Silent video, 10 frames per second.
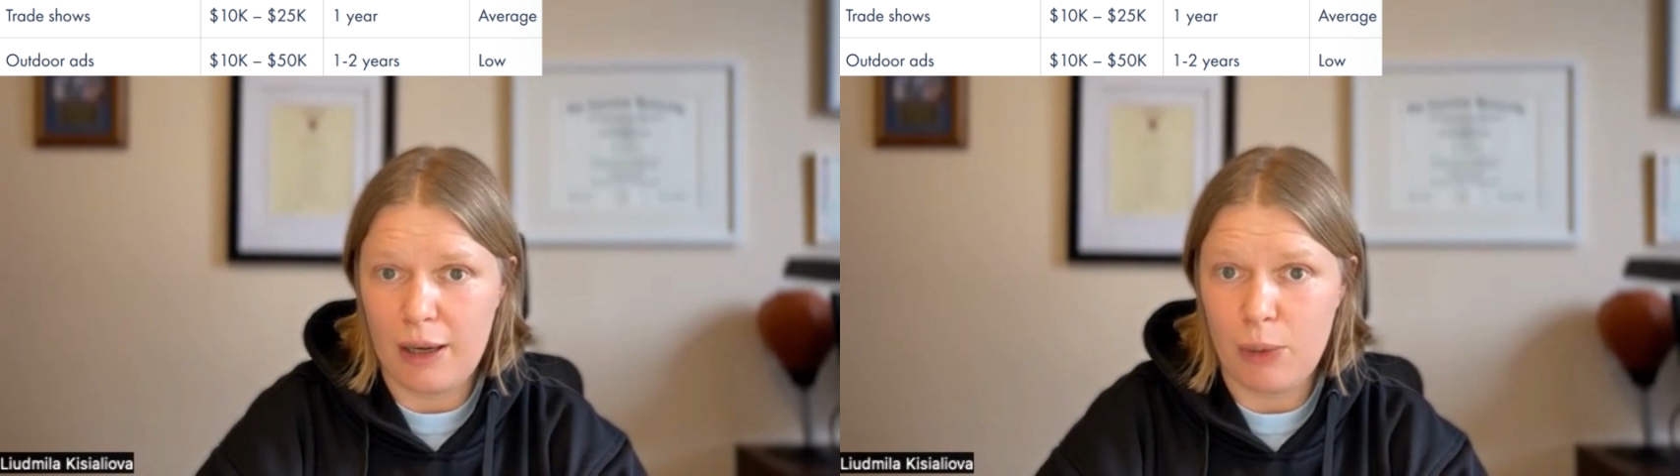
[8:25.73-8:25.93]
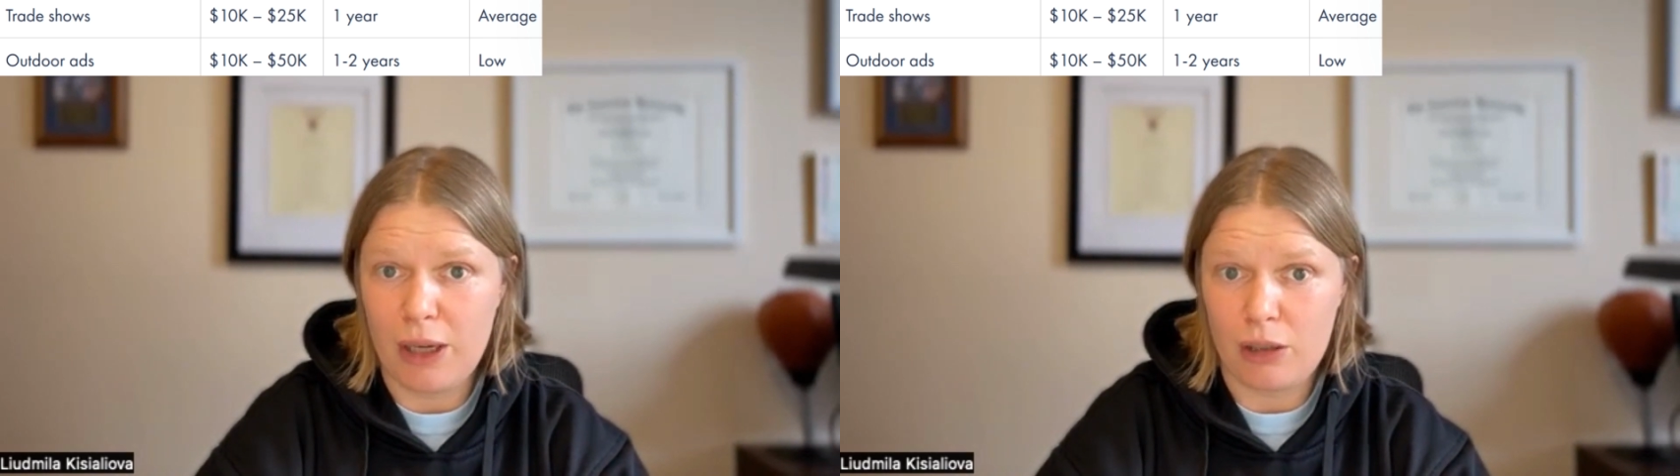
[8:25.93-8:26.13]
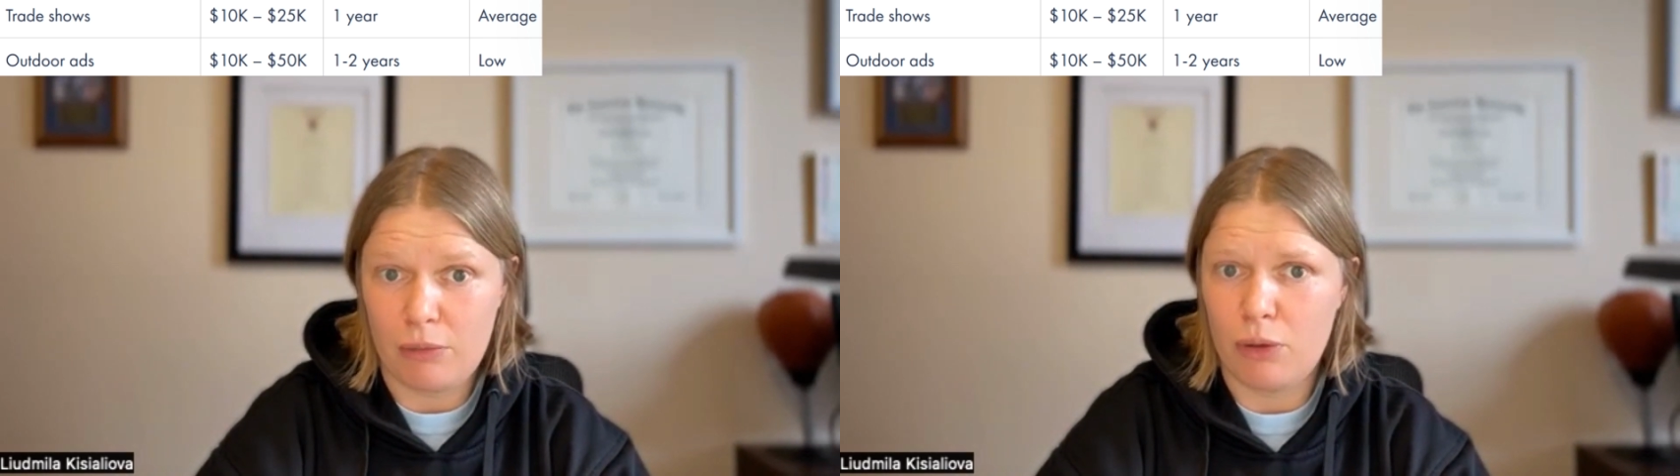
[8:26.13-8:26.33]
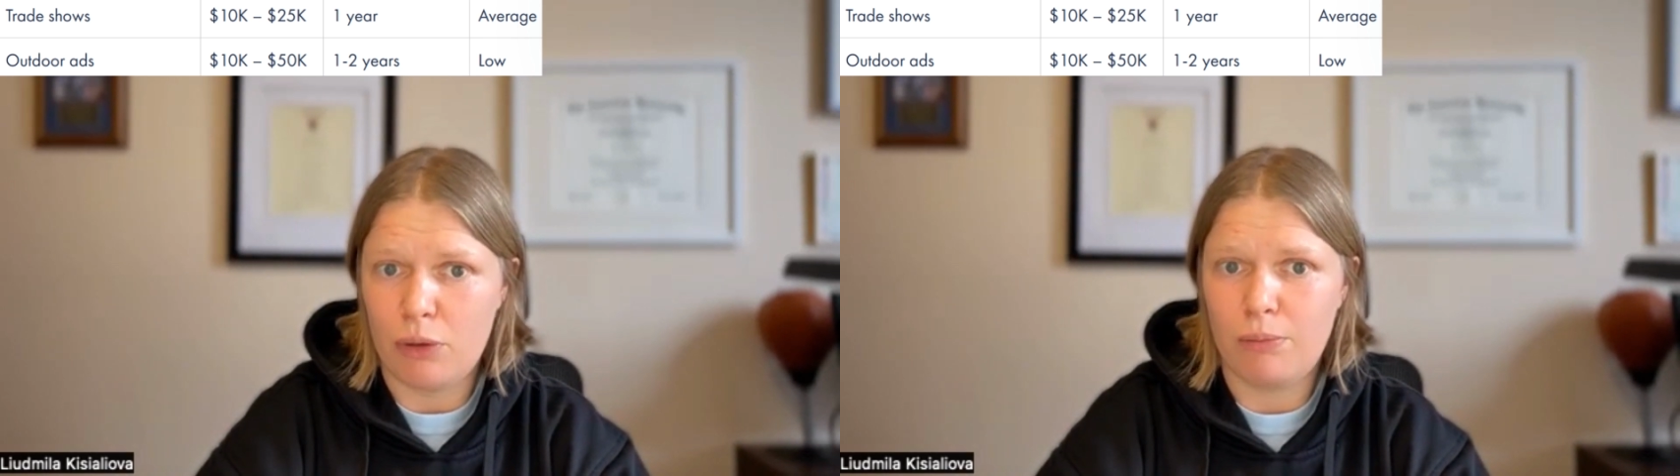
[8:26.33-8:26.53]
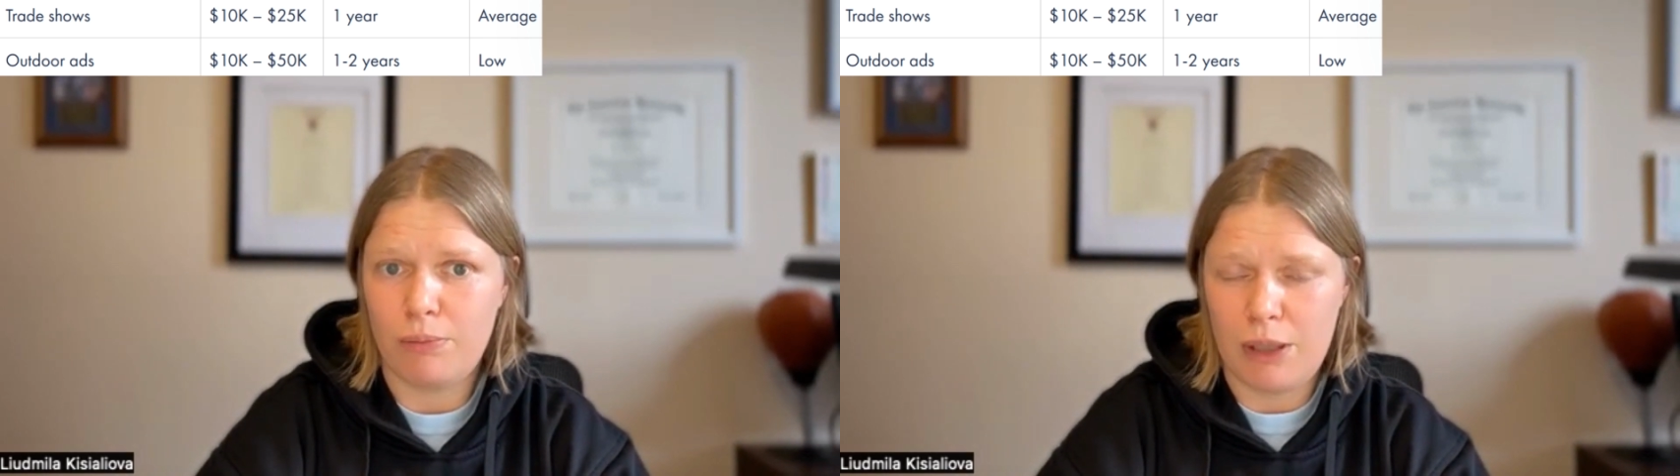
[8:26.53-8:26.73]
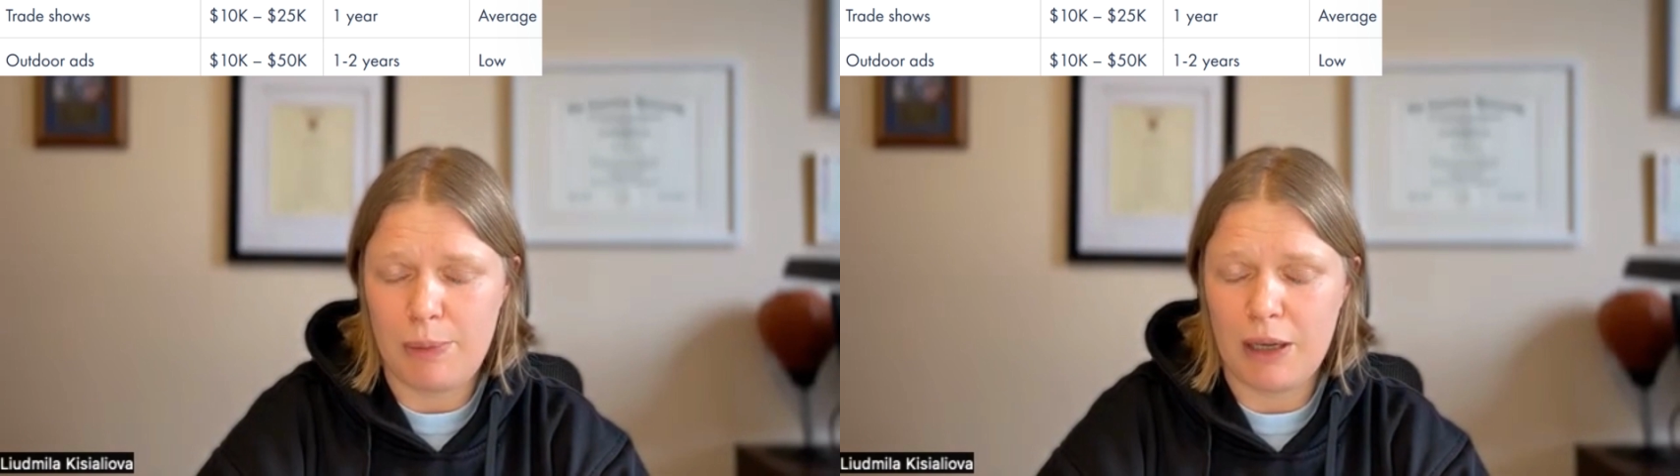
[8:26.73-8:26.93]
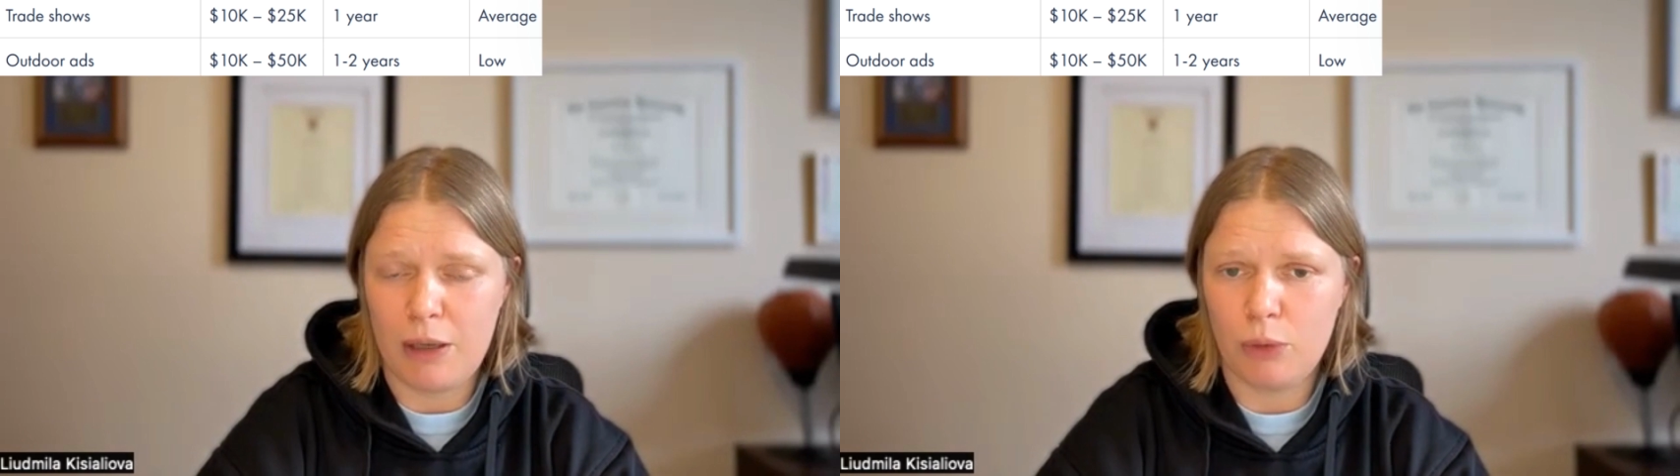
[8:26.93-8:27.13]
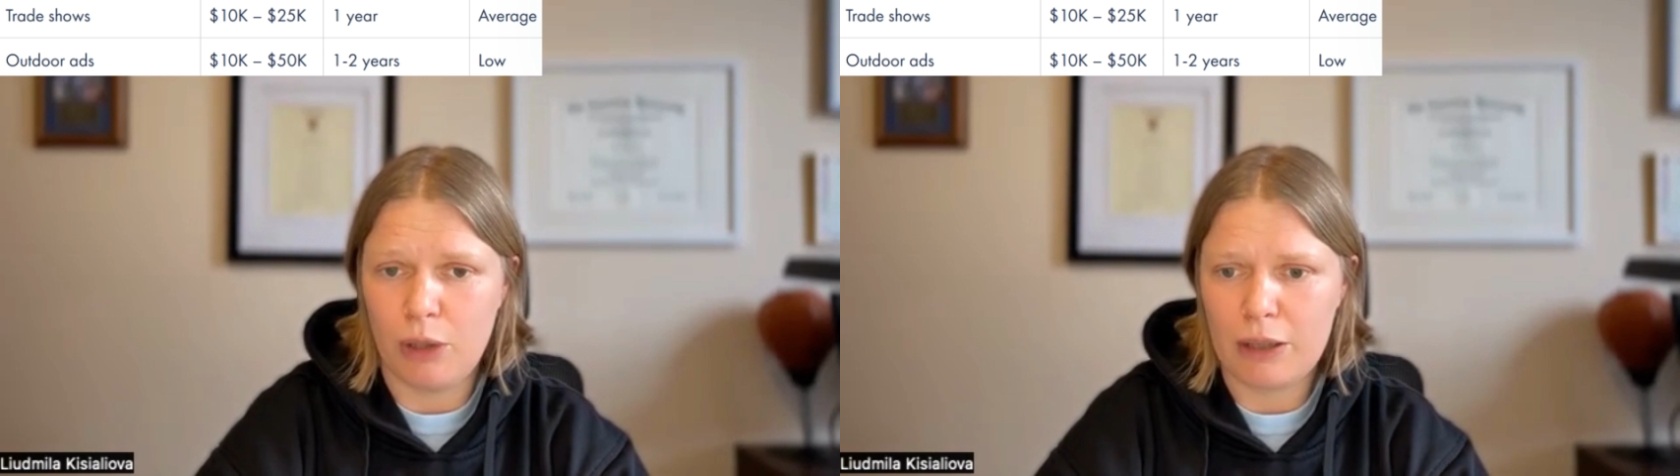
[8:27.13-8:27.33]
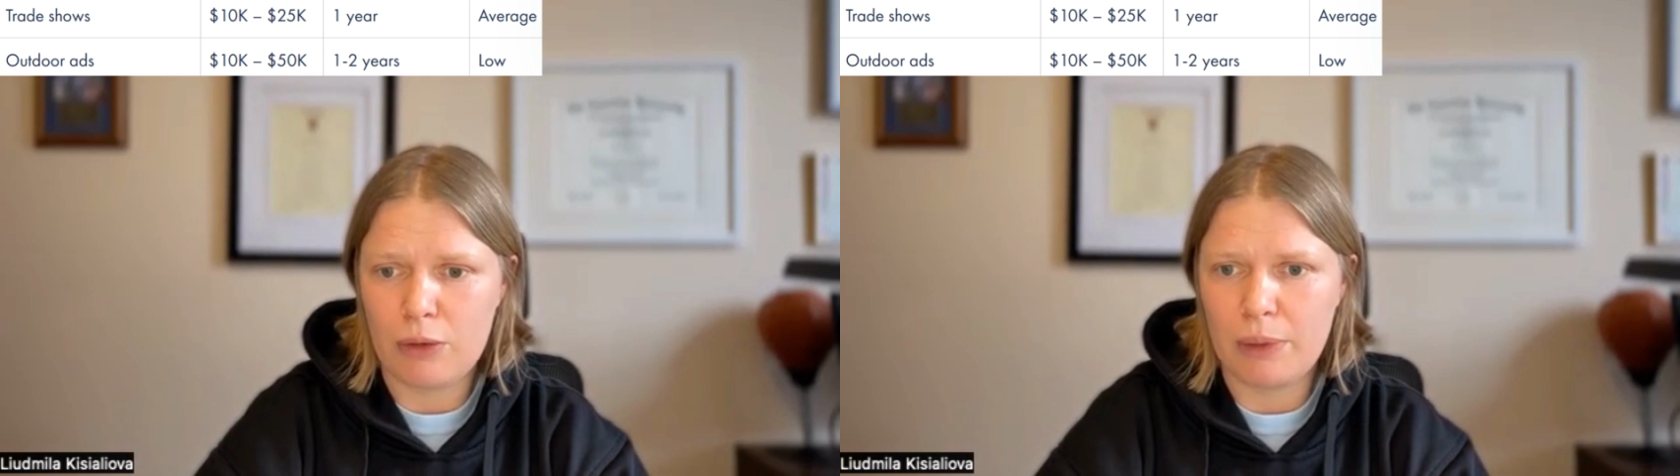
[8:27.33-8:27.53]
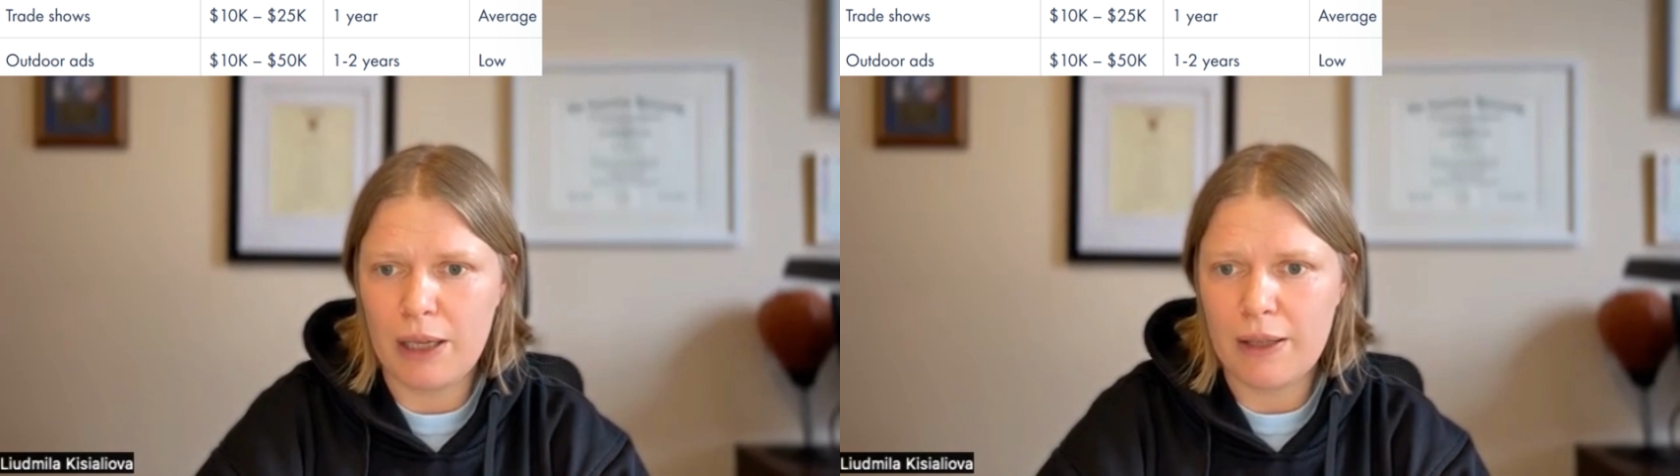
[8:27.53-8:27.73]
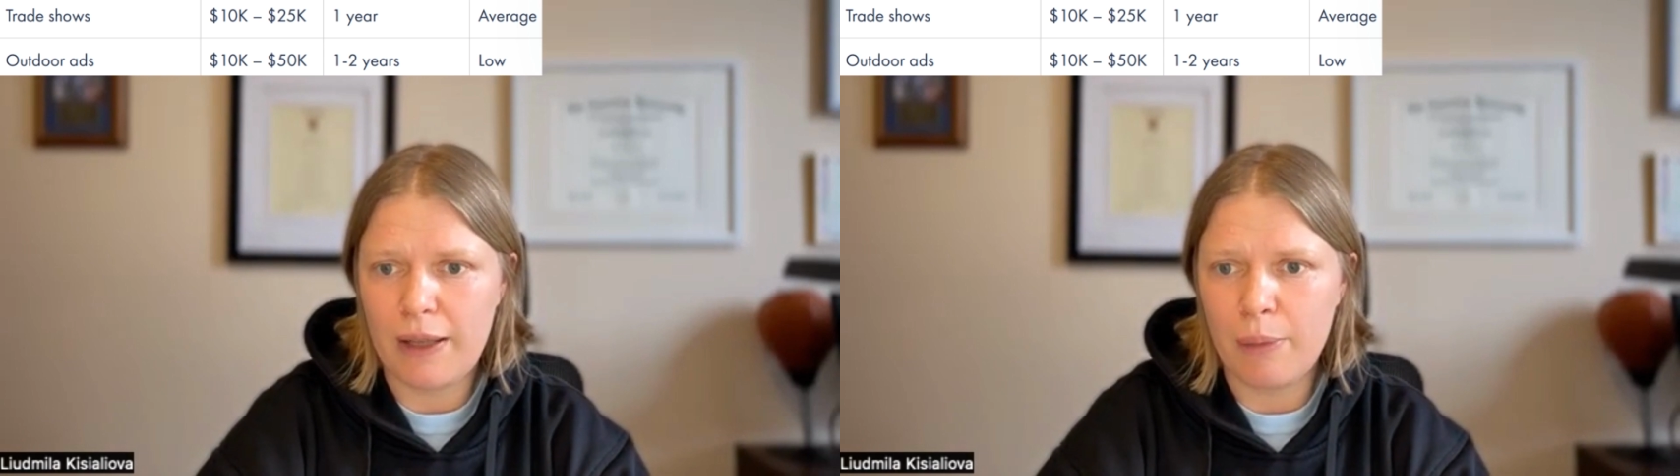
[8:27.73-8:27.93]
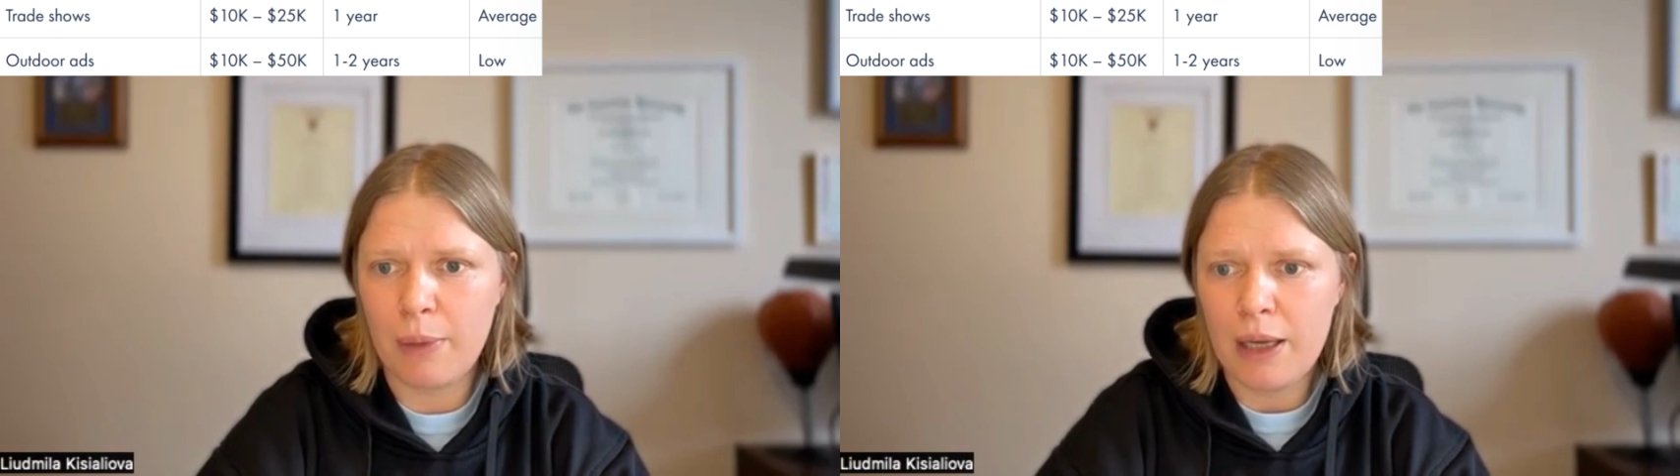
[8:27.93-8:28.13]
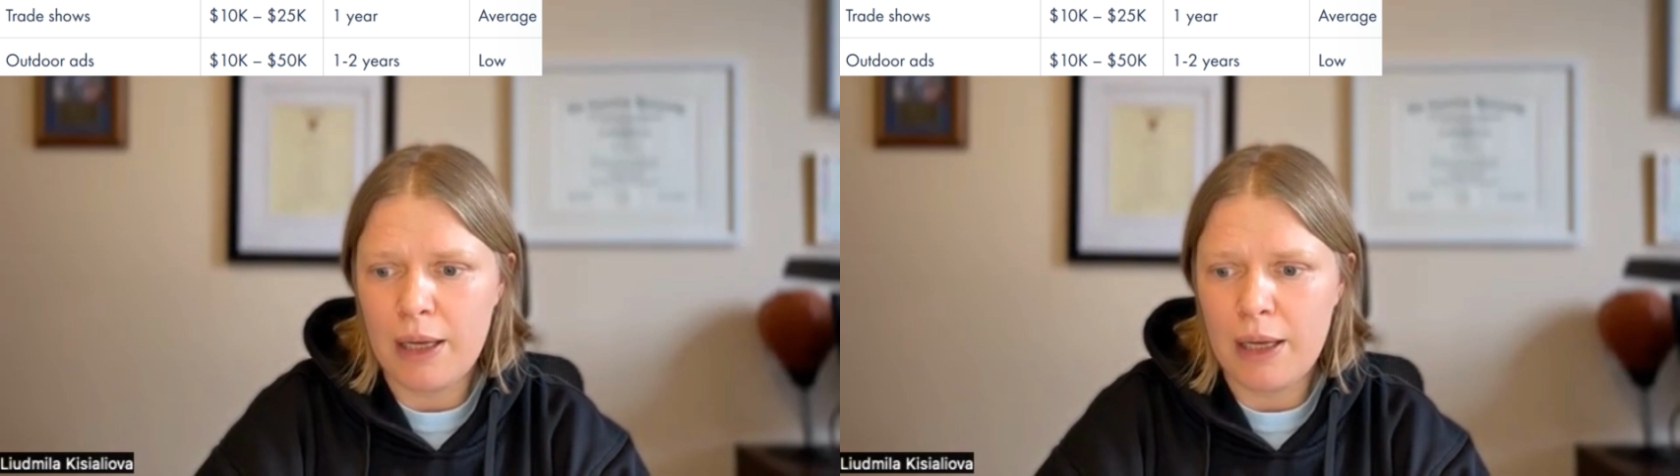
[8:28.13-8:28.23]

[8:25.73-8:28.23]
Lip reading: where you typically would like to place them.